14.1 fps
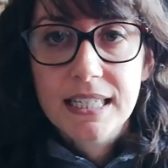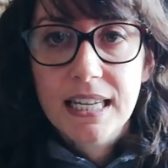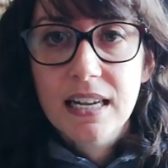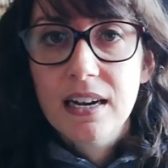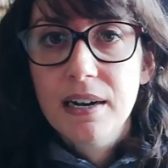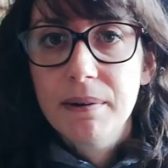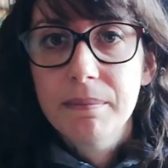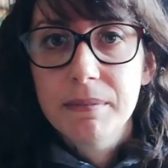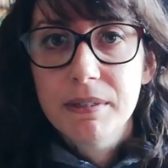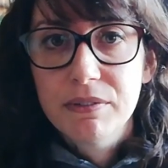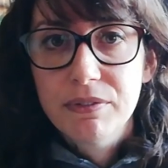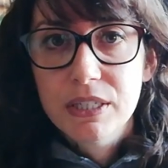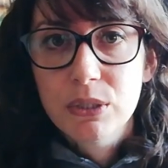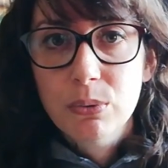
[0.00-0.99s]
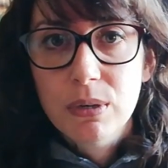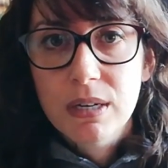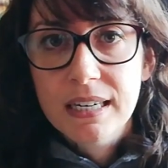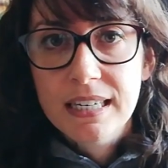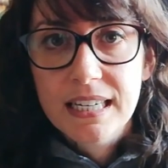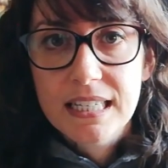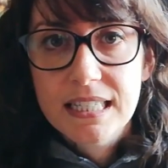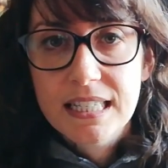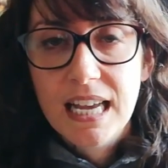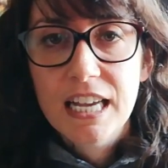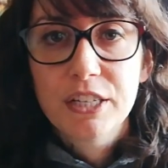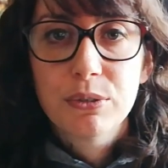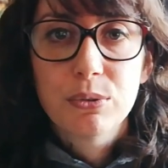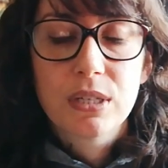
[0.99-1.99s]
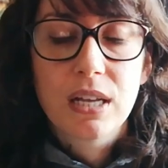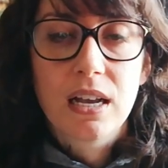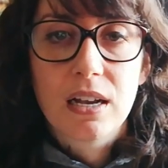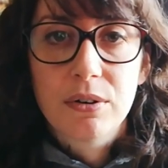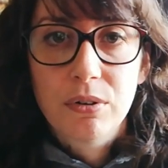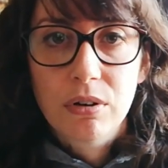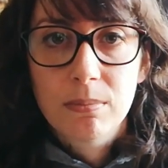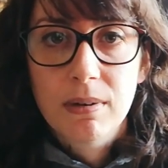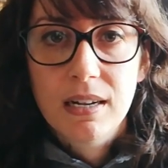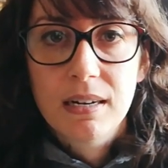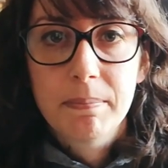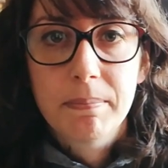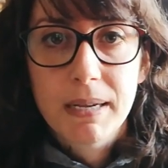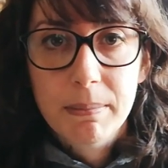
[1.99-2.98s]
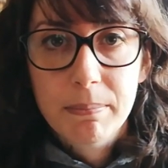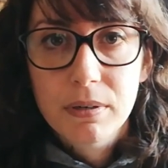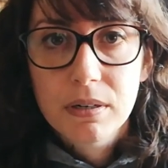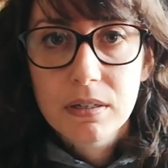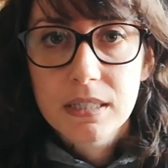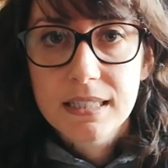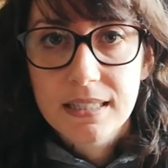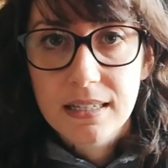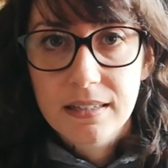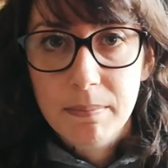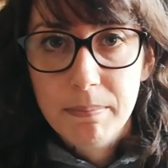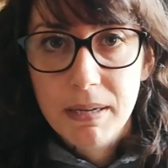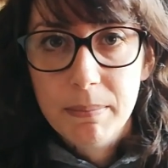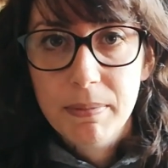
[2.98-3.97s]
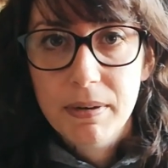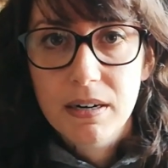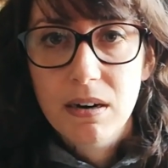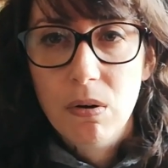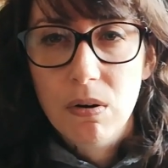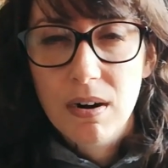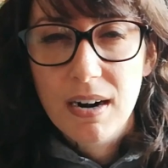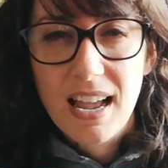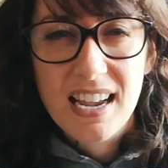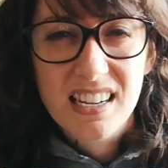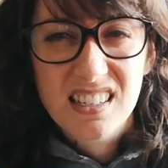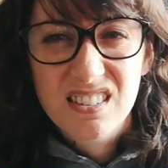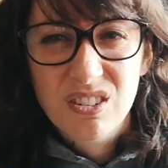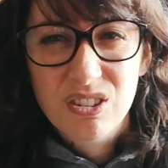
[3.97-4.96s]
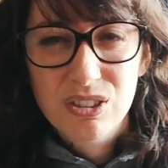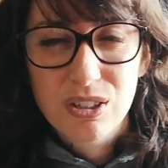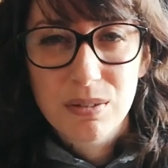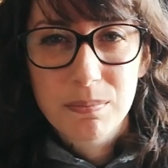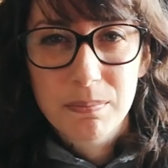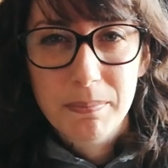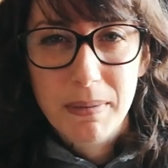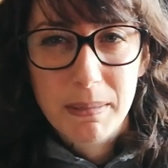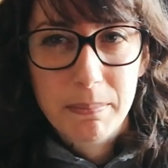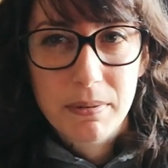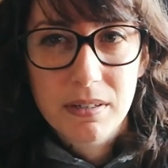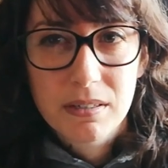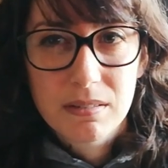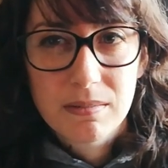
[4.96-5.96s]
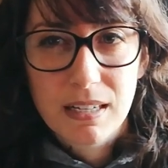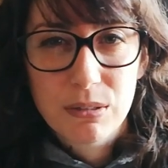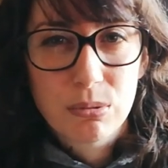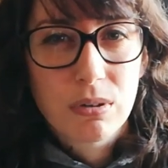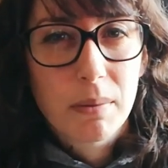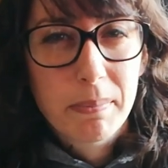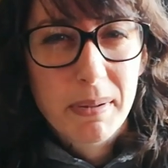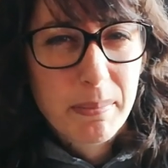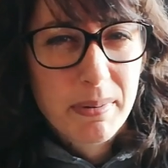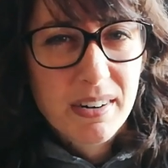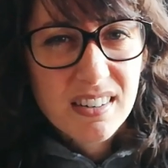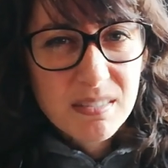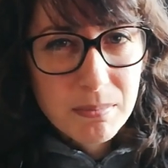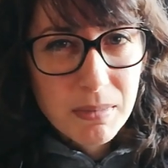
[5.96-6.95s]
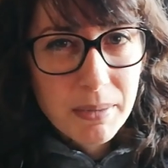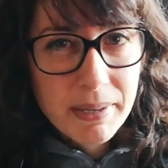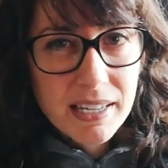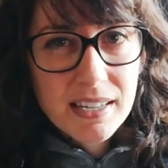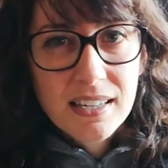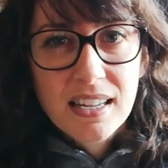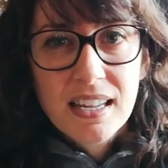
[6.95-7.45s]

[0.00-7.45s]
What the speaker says: The first one is I use a normal paper, standard paper or like cotton paper, natural paper maybe.